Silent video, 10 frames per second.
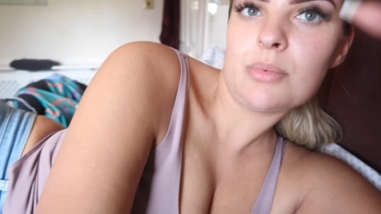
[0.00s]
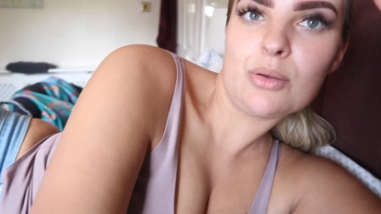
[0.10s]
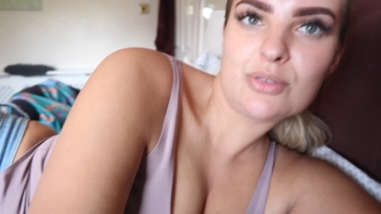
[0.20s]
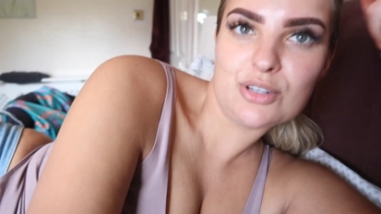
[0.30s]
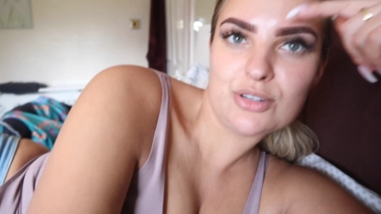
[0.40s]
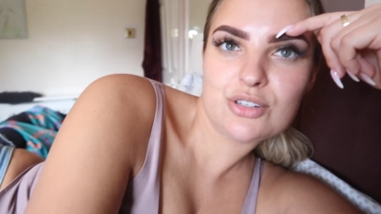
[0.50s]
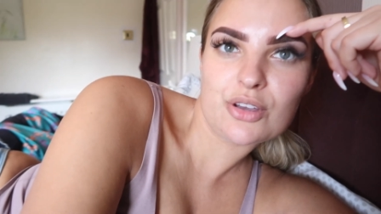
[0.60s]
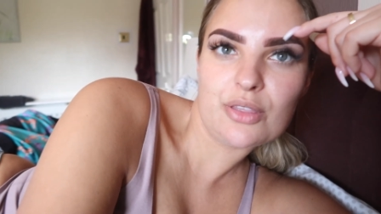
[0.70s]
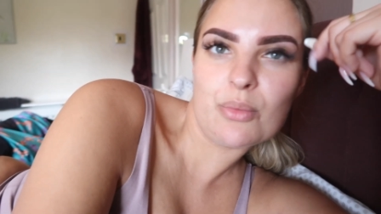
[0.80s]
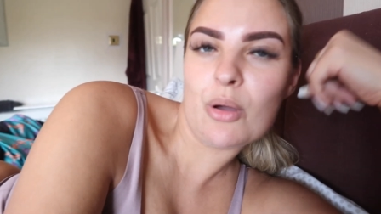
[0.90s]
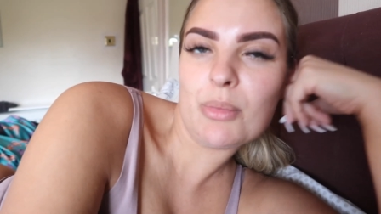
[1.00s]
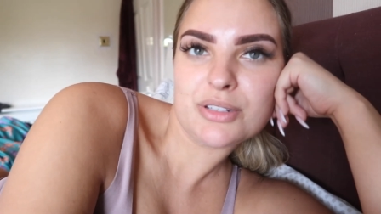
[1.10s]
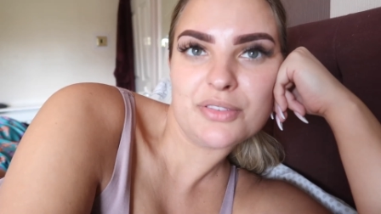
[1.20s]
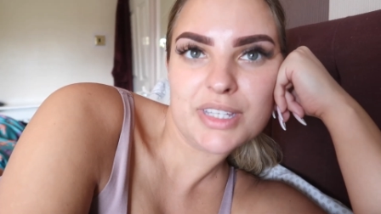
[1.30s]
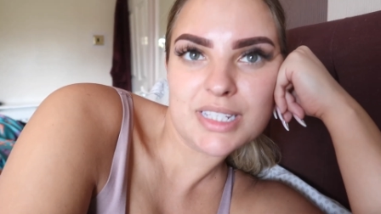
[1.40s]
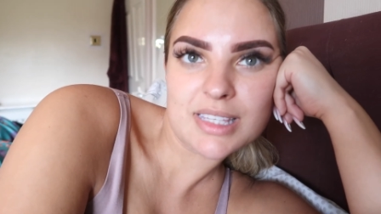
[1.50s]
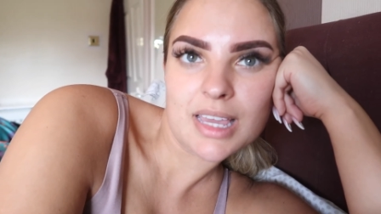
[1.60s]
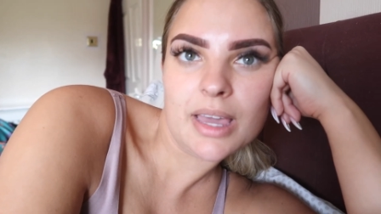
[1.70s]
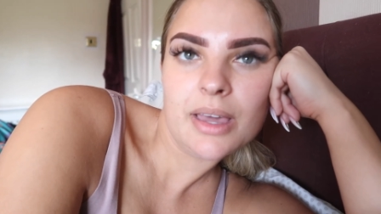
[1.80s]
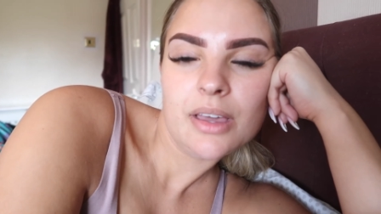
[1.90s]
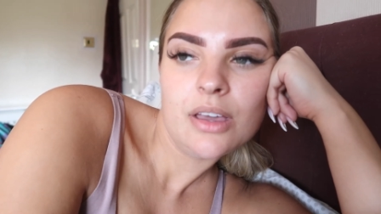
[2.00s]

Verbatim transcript: Well, I was going to show you the wine, but I don't think you can see it.